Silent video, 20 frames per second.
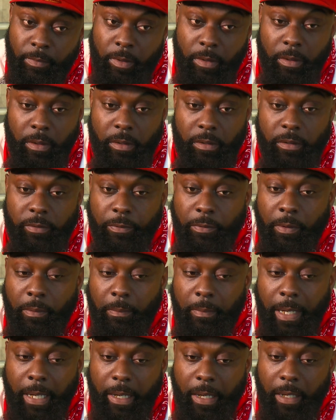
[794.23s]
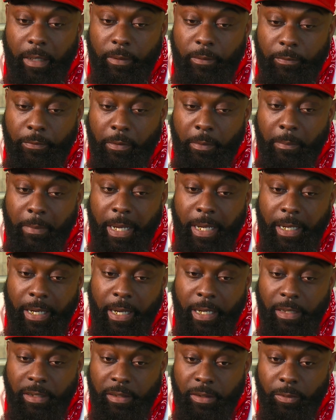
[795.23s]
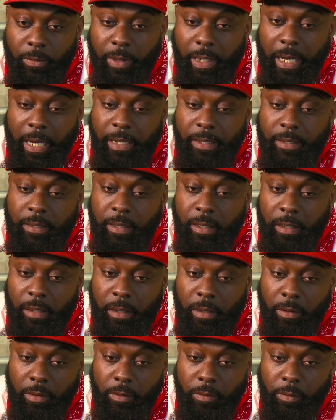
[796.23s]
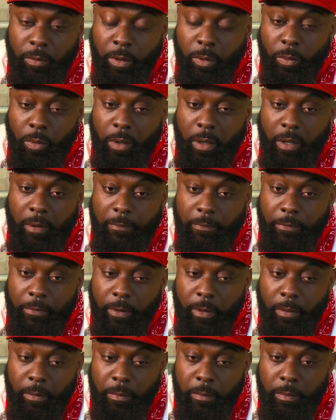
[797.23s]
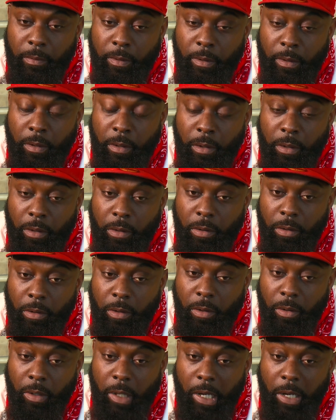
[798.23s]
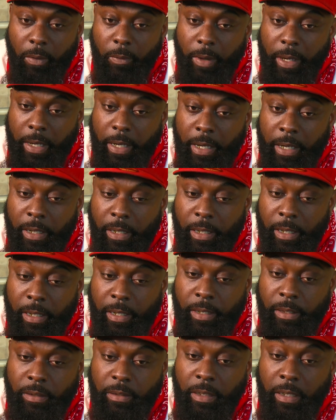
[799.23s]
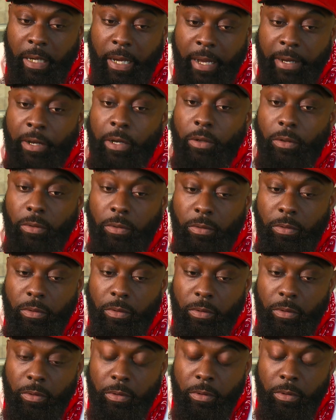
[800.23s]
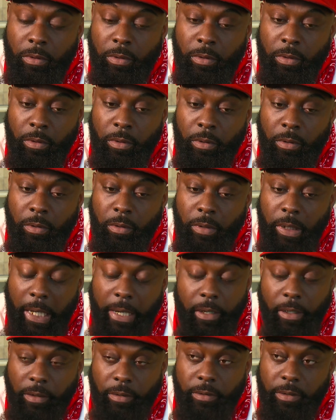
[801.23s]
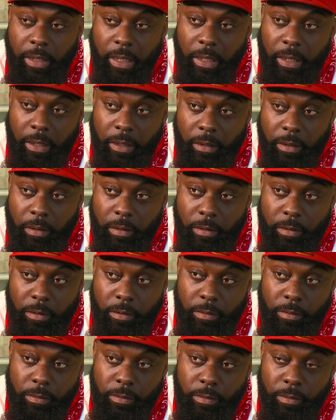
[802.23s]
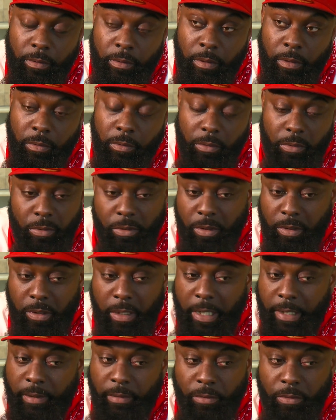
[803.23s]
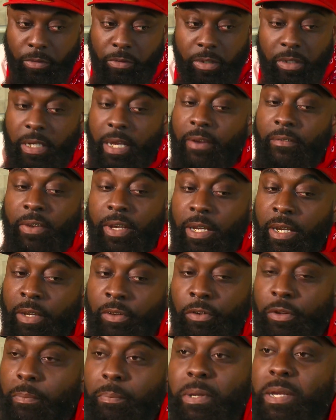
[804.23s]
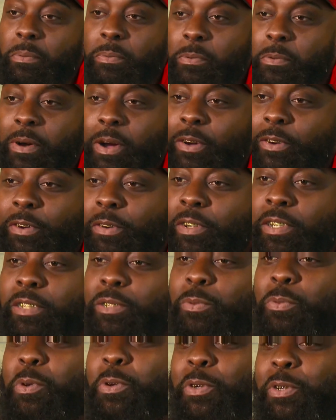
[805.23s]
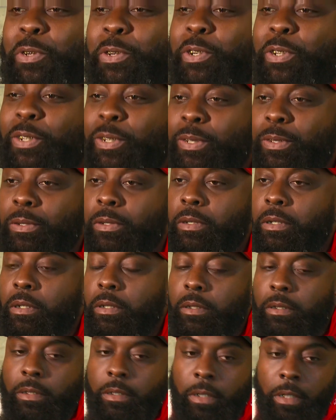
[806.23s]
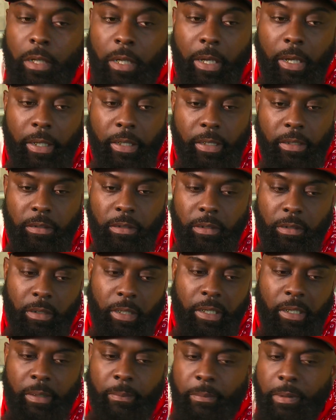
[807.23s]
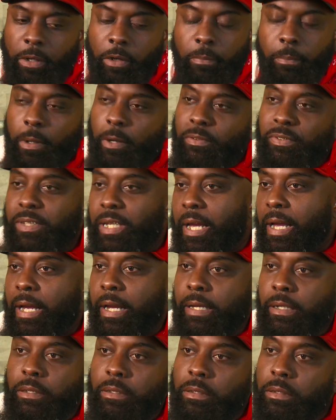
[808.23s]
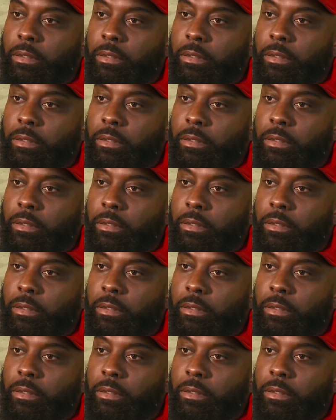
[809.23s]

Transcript: Because from my knowledge and what I've seen and where I'm from, our white allies that I know, they understand. You just have ignorant people out here in this world, And that's something they can be on both sides.